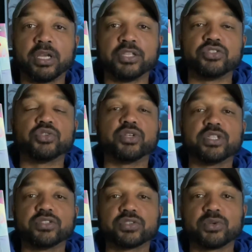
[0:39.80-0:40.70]
enjoying
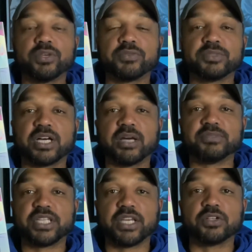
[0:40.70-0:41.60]
the story from Tom
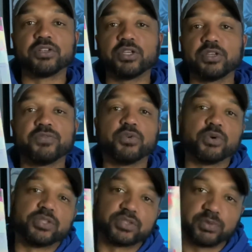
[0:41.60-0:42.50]
Taylor, looking
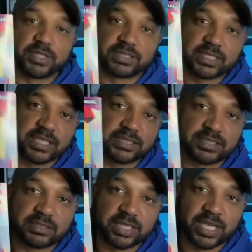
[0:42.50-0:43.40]
forward to what's next in
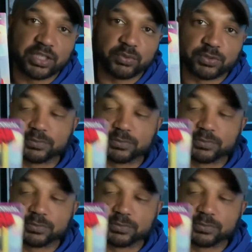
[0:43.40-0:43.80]
this annual.